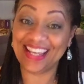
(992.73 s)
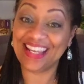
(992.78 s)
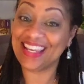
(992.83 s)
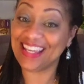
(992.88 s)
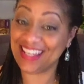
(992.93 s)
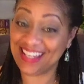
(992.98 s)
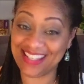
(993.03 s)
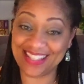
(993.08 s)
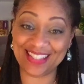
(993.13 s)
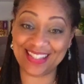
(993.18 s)

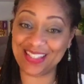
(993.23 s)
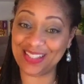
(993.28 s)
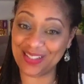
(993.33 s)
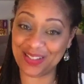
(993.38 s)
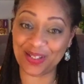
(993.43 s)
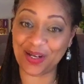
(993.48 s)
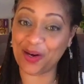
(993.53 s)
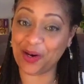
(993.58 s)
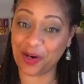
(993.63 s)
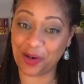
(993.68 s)
he's
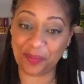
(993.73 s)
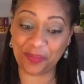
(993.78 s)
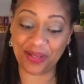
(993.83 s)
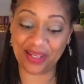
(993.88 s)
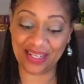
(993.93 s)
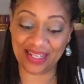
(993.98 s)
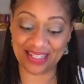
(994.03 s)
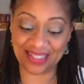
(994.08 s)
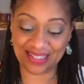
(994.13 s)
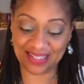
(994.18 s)

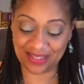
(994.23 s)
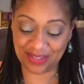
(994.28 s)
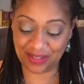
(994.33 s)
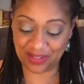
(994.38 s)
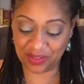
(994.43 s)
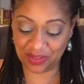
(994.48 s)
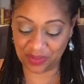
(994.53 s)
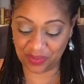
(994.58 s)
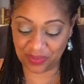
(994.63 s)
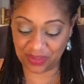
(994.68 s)
determined to
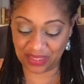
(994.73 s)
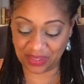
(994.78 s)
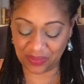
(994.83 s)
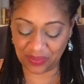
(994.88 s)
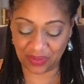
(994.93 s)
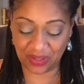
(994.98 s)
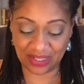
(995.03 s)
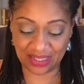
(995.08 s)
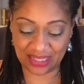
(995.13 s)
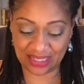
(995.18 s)
do what he
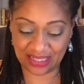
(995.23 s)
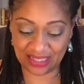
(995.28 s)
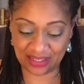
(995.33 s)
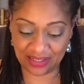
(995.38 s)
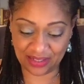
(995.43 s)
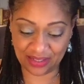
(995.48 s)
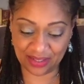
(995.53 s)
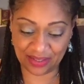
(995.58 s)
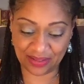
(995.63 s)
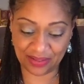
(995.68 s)
wants to
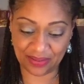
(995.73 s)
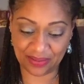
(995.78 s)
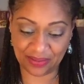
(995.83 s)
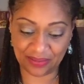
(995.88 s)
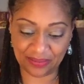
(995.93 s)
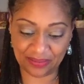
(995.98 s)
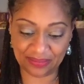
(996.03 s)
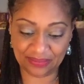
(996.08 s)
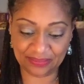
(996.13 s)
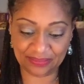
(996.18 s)
do.